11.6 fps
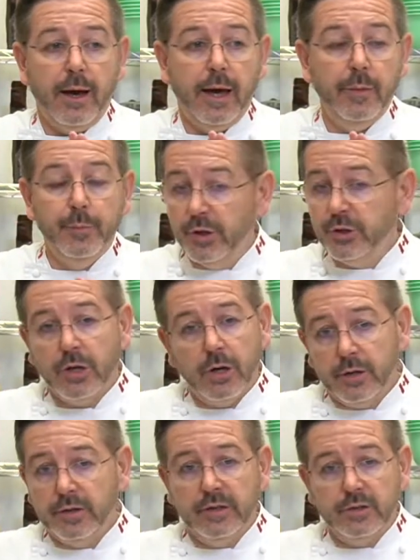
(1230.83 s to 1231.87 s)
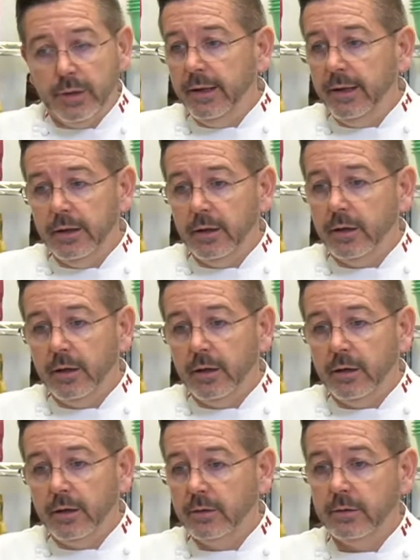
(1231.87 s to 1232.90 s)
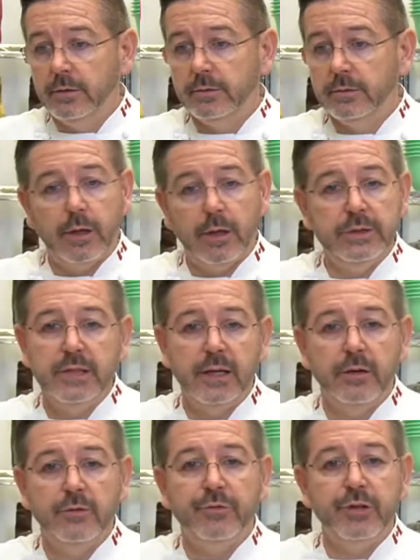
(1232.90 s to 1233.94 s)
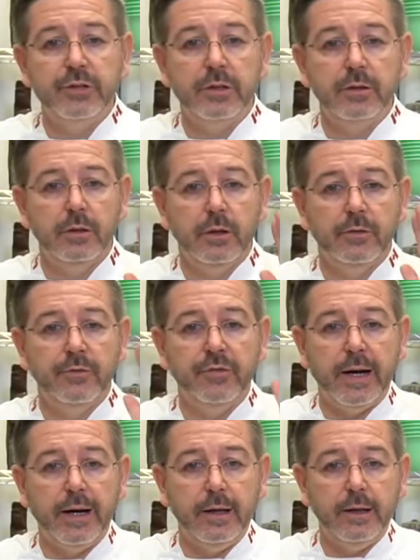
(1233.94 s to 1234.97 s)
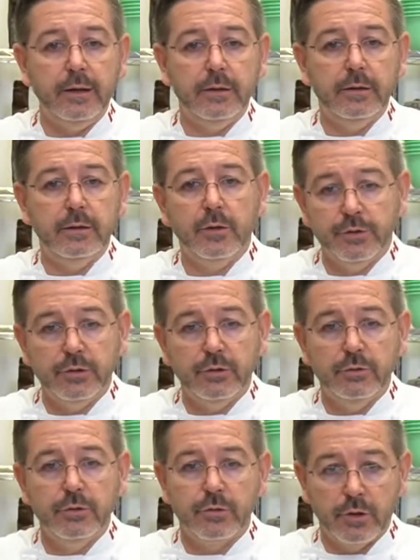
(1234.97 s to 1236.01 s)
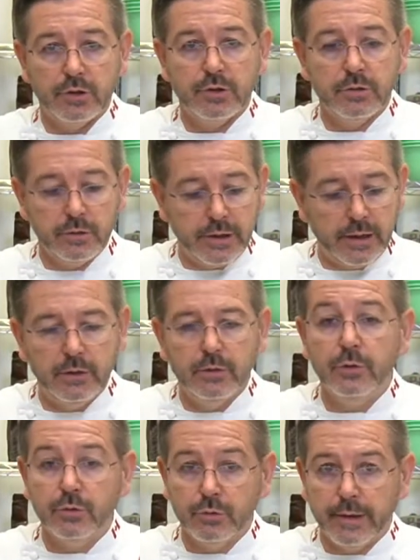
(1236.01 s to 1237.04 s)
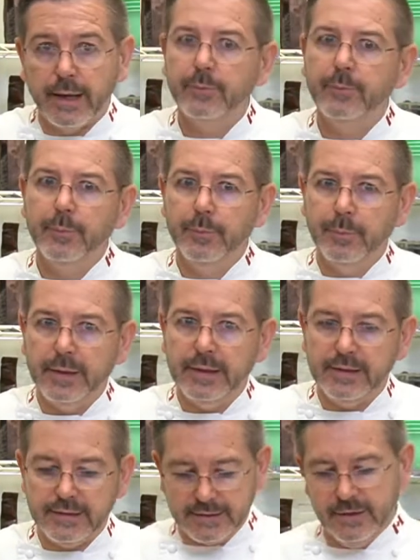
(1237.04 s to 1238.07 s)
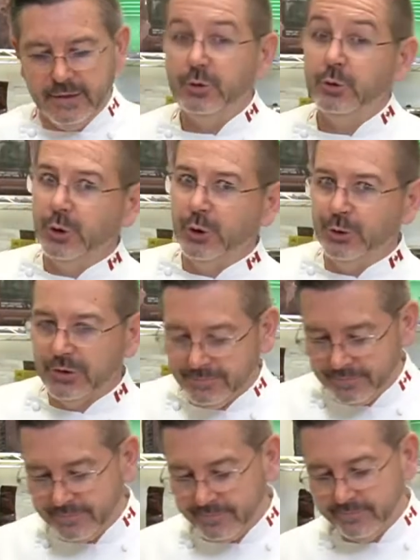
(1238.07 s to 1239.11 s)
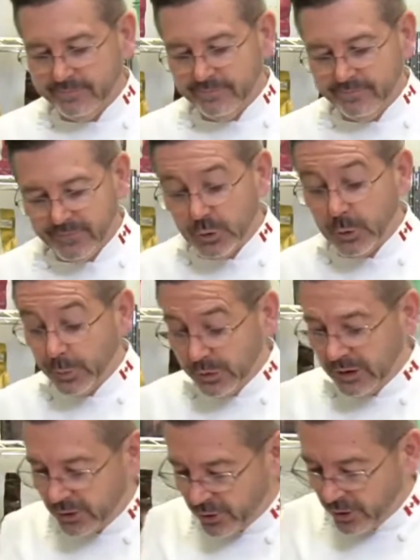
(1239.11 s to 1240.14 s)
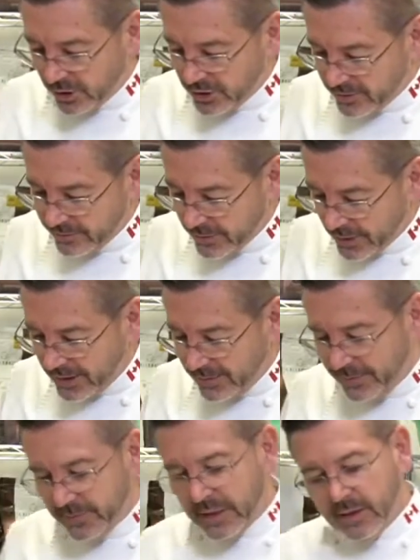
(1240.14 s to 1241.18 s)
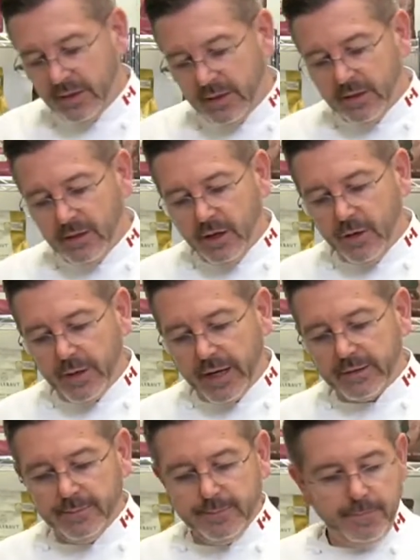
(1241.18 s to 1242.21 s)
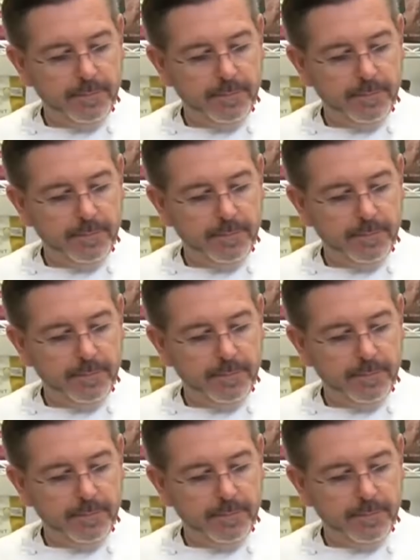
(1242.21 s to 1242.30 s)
And burnt chocolate is really, I would say, vertical filing goes into the trash. Okay, don't do that, please. It's too good to put in the trash. Okay. All right.